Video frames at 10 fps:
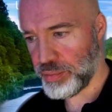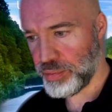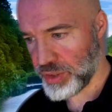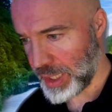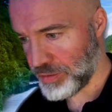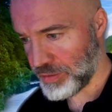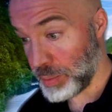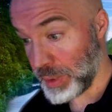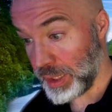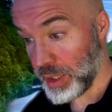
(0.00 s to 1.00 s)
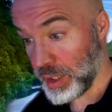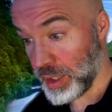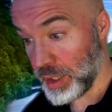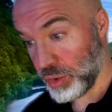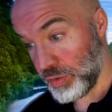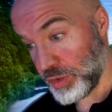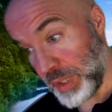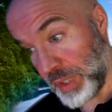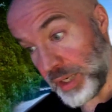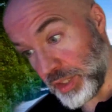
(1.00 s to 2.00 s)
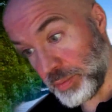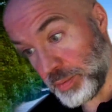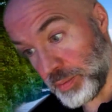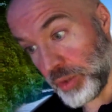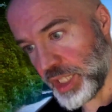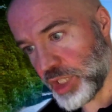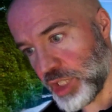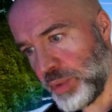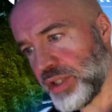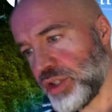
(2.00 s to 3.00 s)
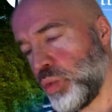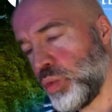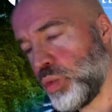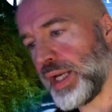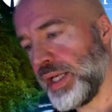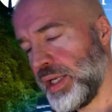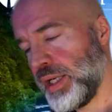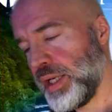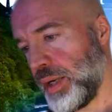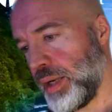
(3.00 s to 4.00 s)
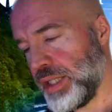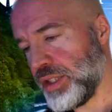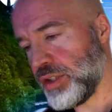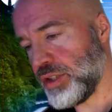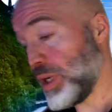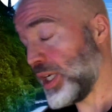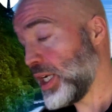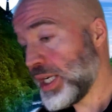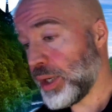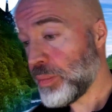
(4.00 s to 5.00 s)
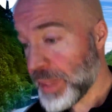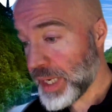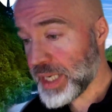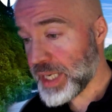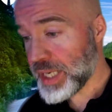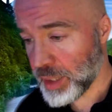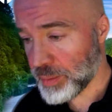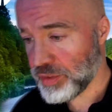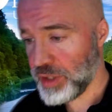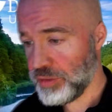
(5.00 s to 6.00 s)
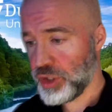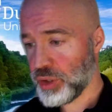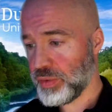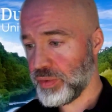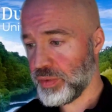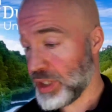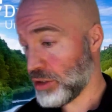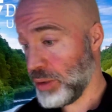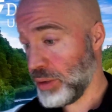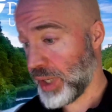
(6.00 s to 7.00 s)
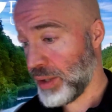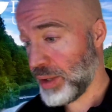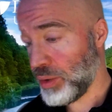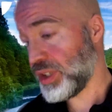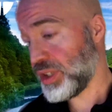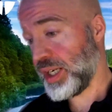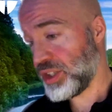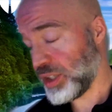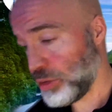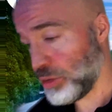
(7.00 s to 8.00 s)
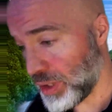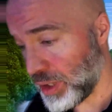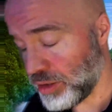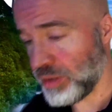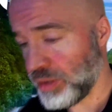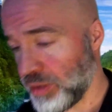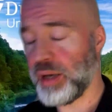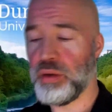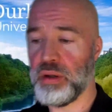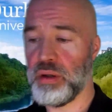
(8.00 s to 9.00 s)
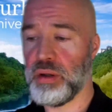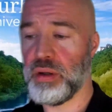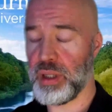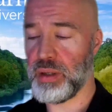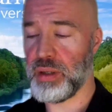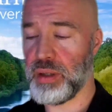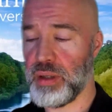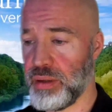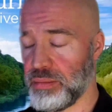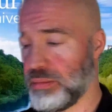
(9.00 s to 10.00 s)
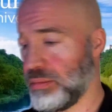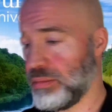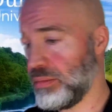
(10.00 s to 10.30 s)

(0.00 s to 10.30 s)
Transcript: processes have to be sort of spelled out and explained as to why it is a benefit. Now, it's entirely up to the individual then to disagree with that, or say, actually, I don't agree with that, or I don't